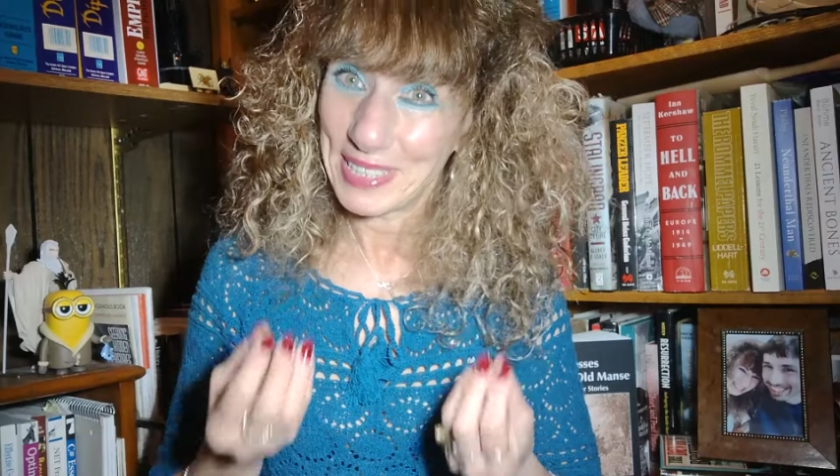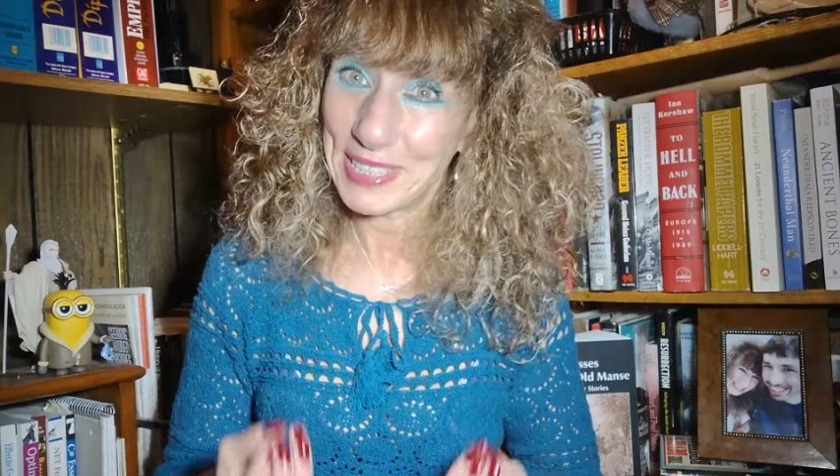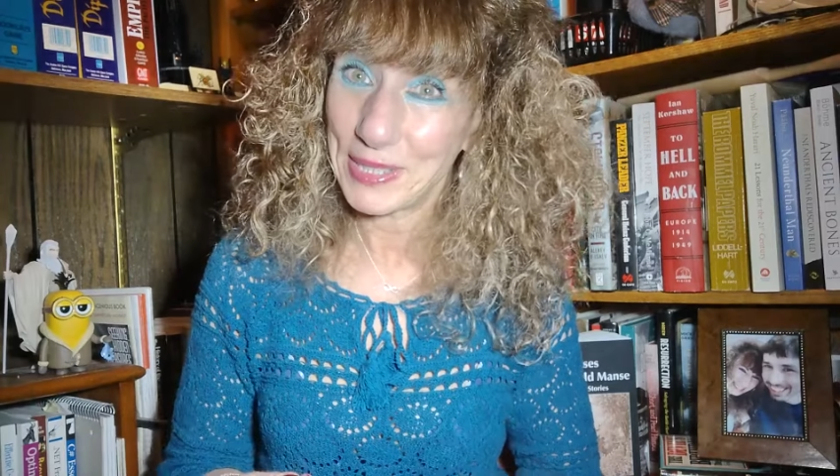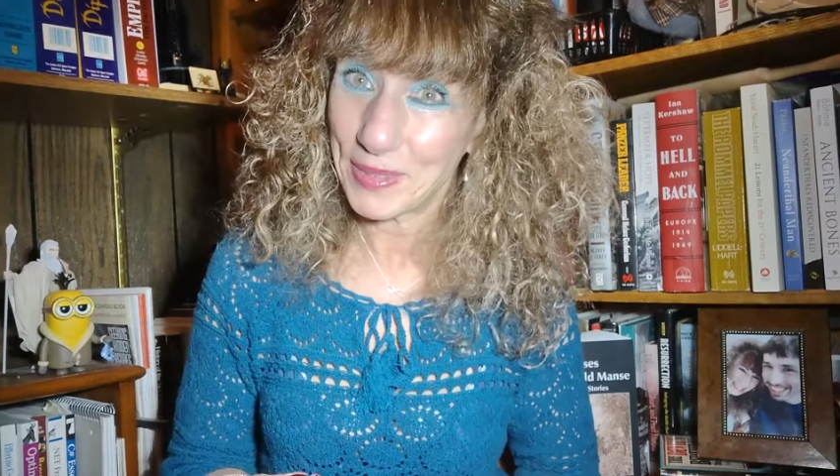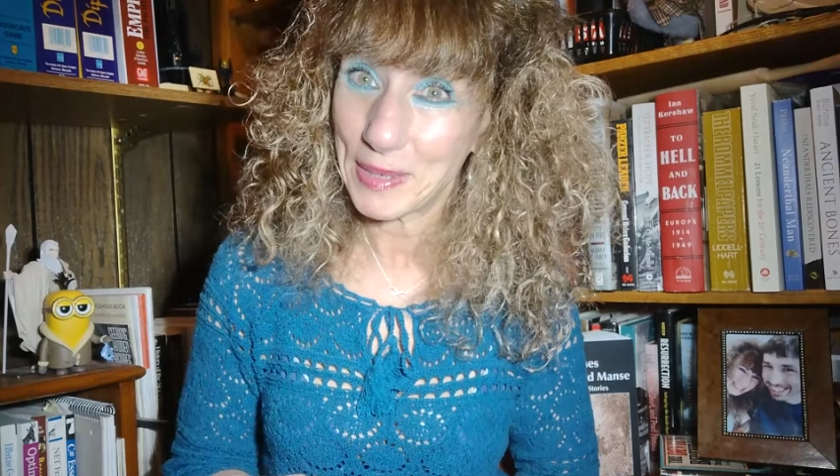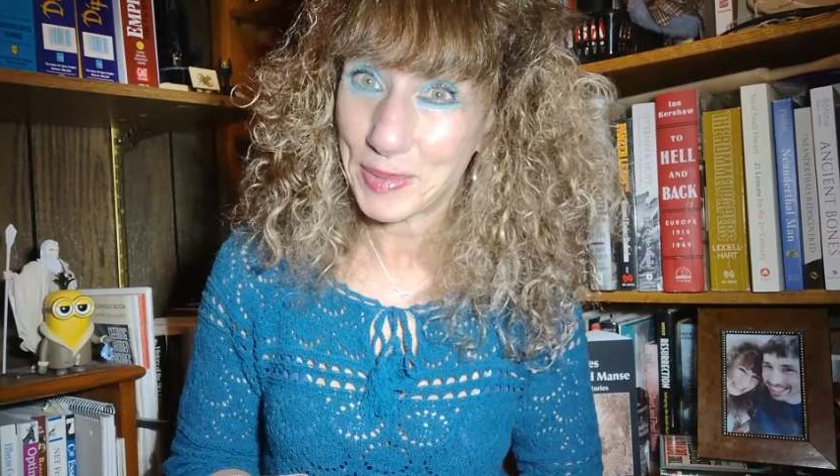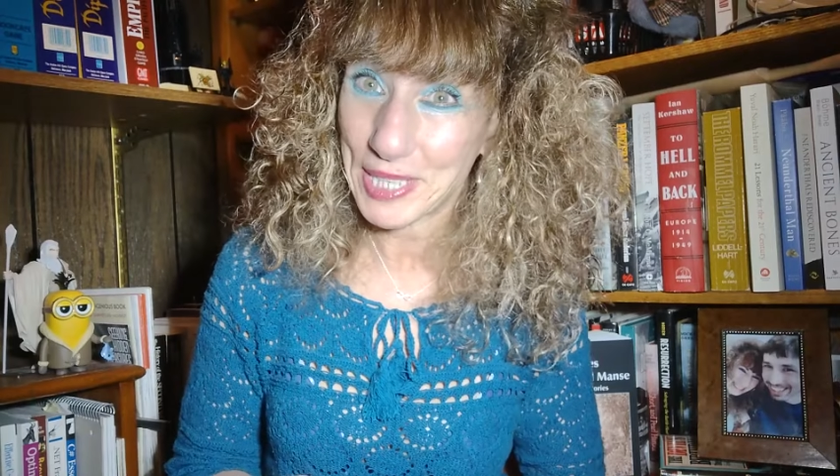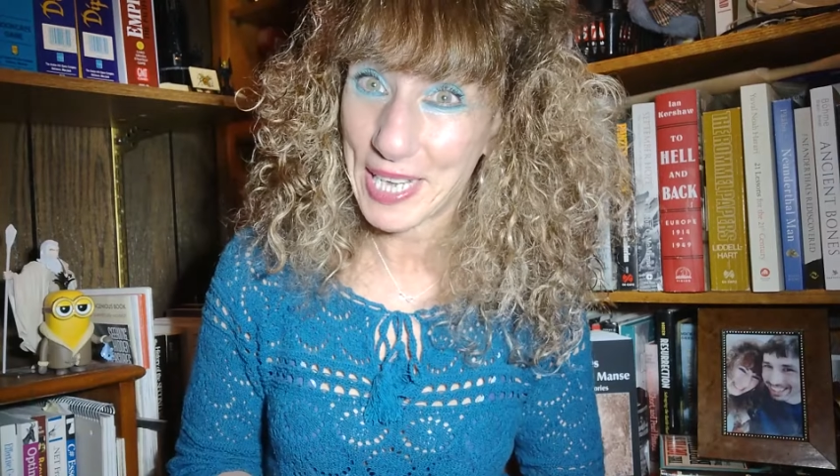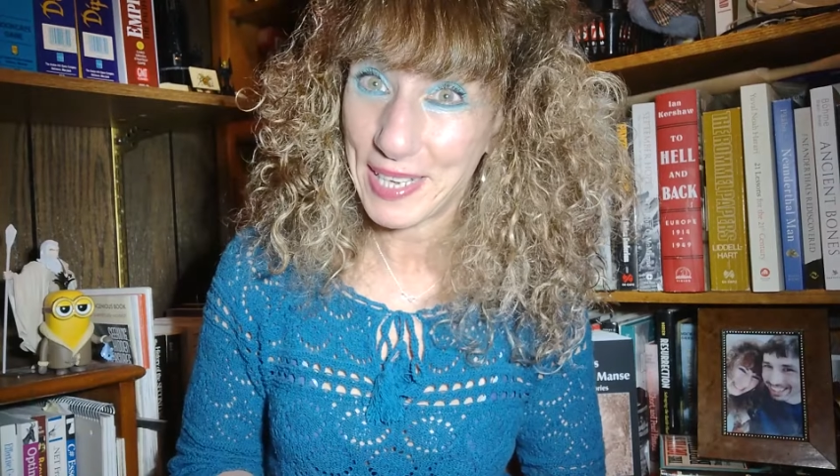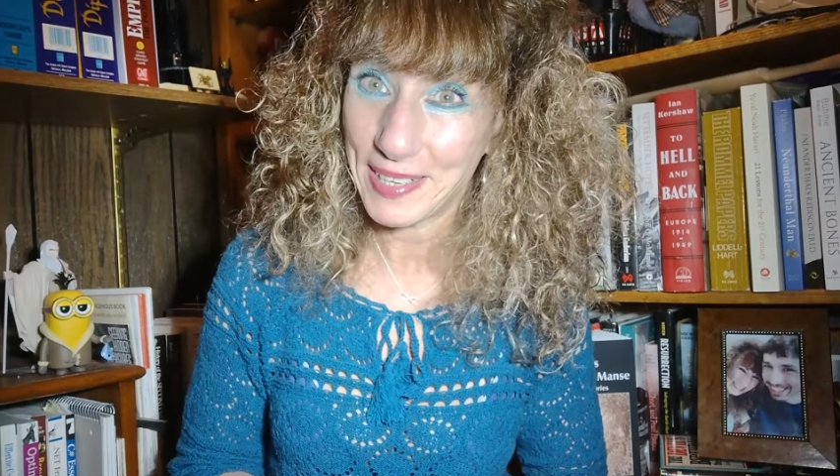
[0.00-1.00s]
See what I'm
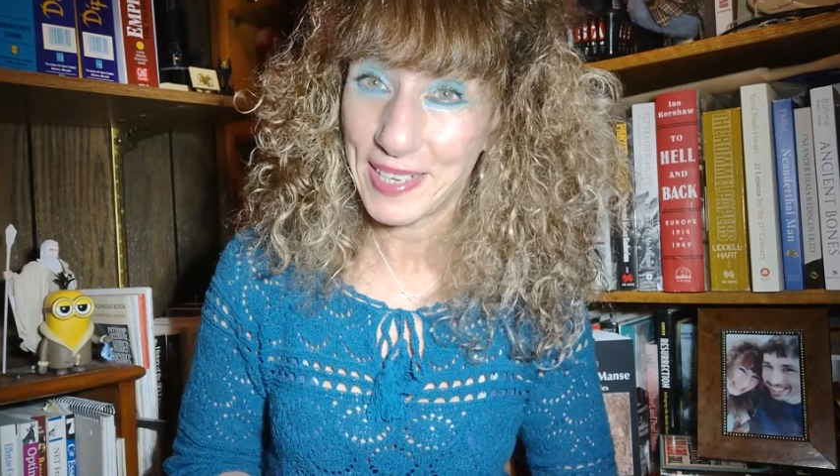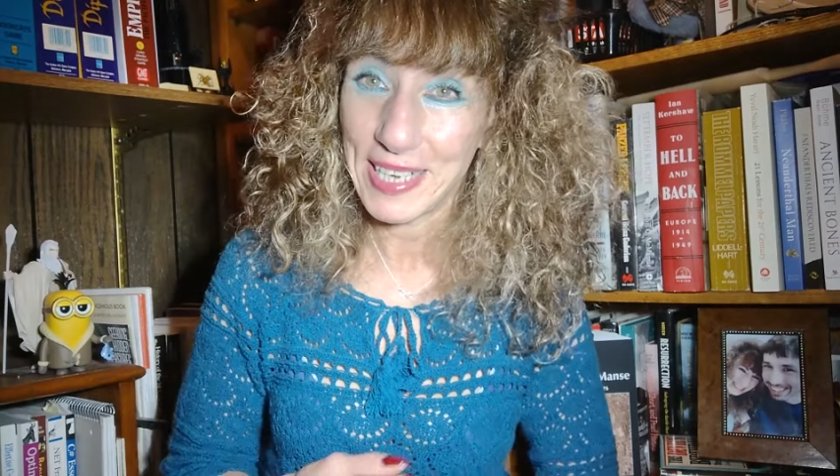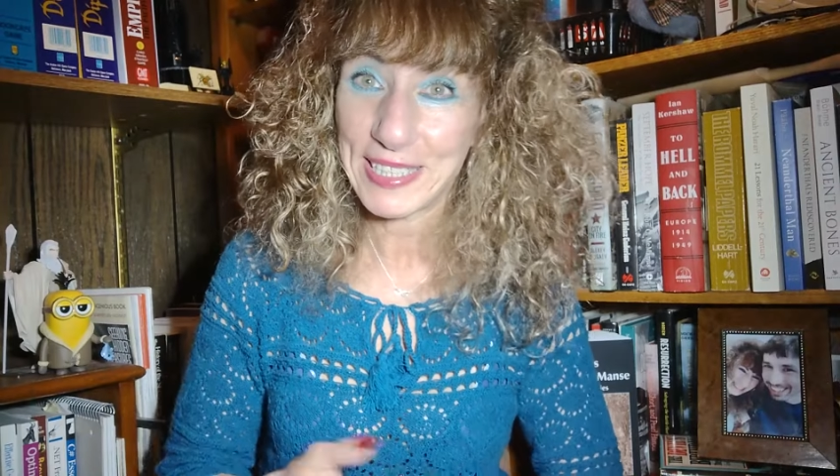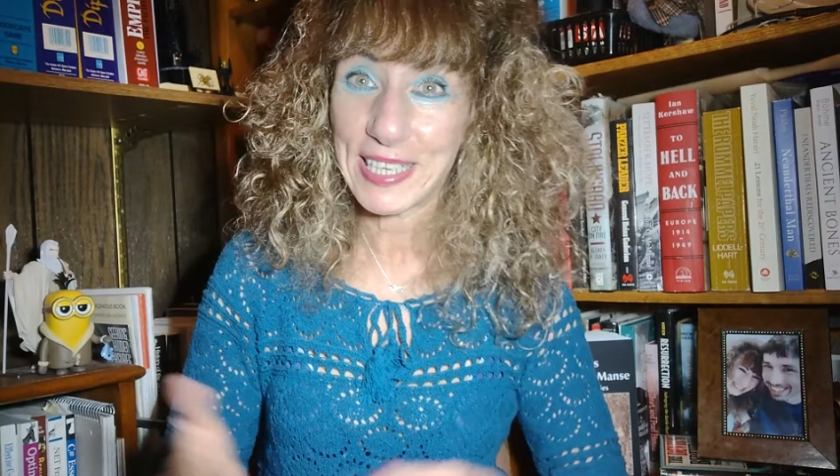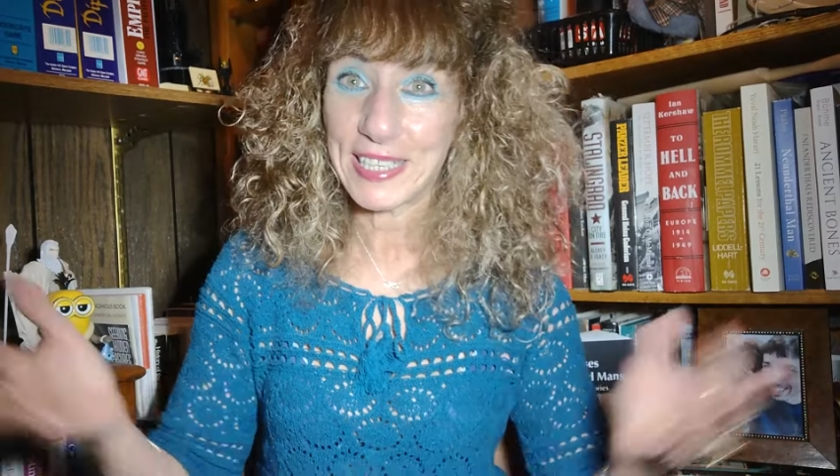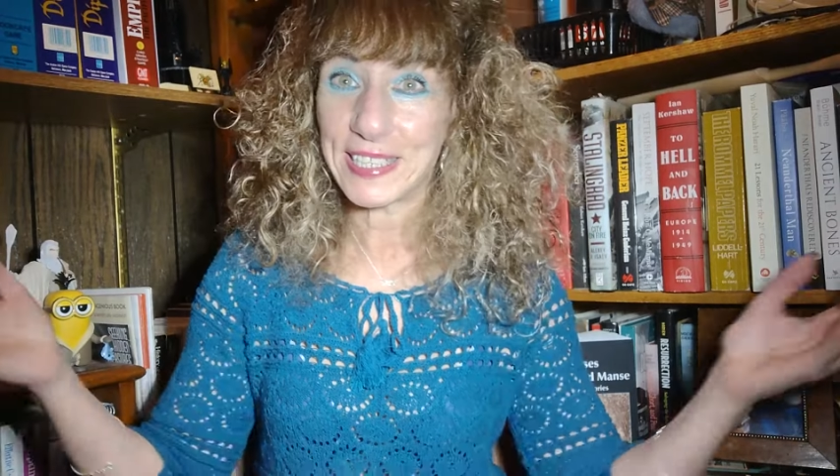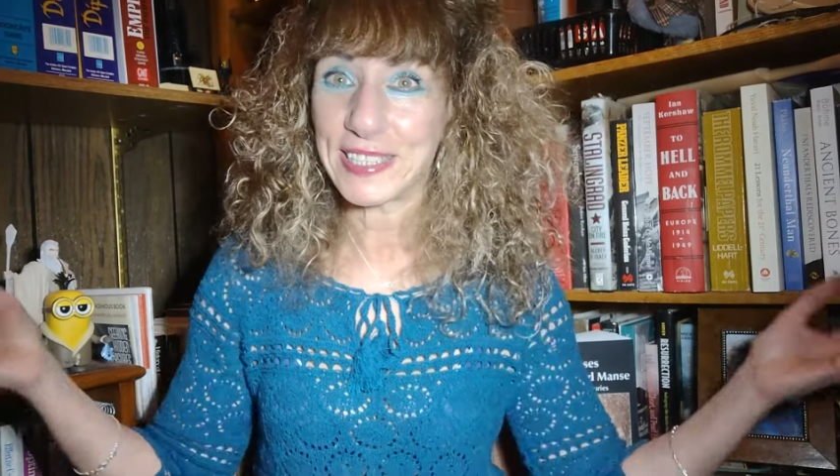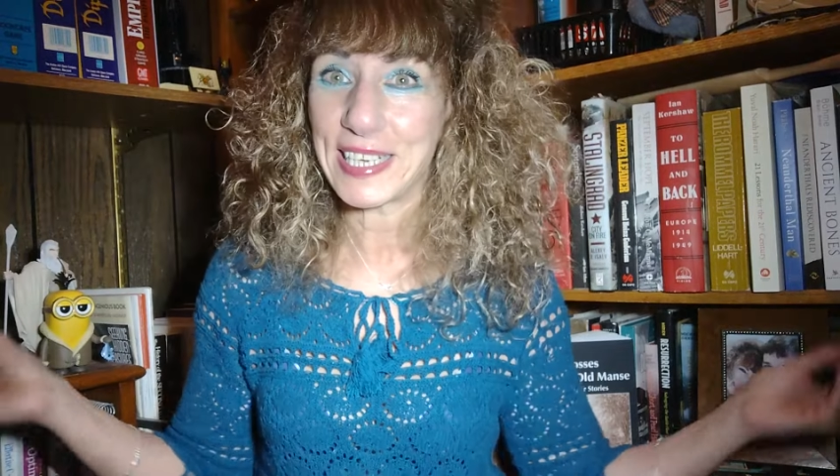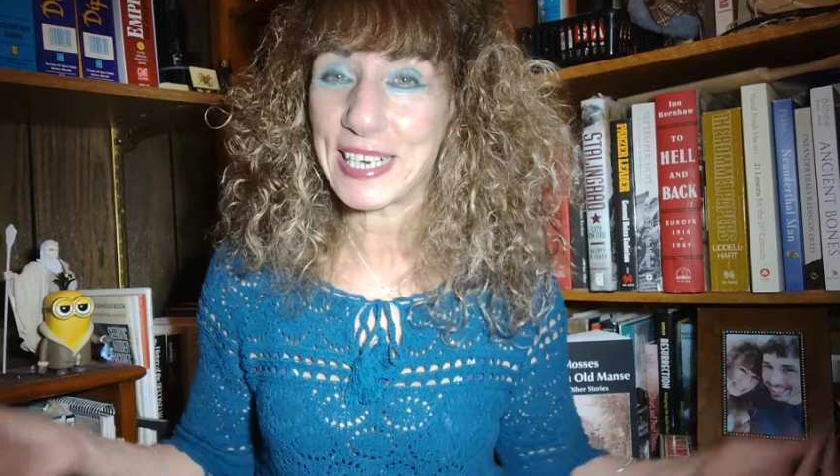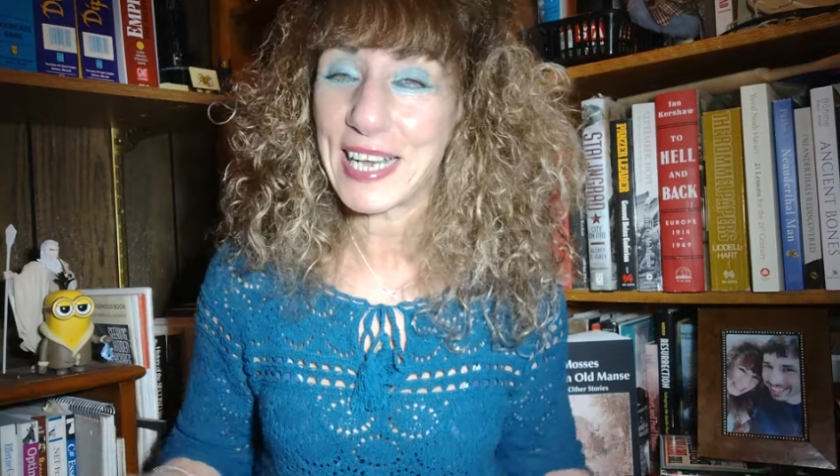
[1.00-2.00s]
saying? Instead of
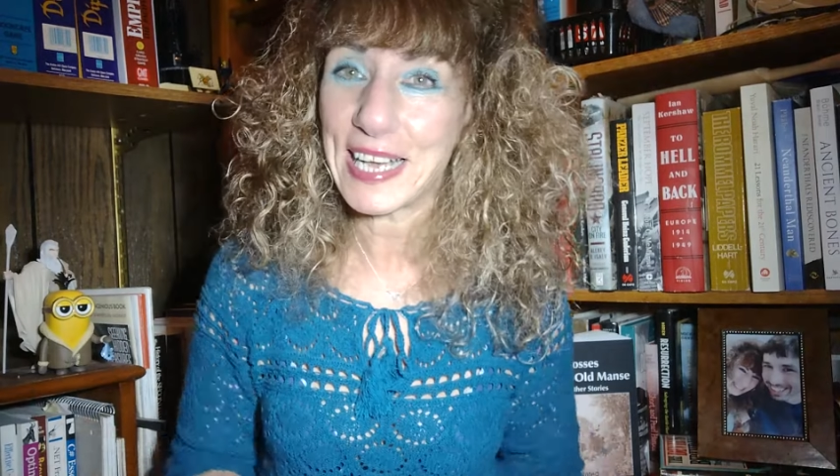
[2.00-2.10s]
just saying,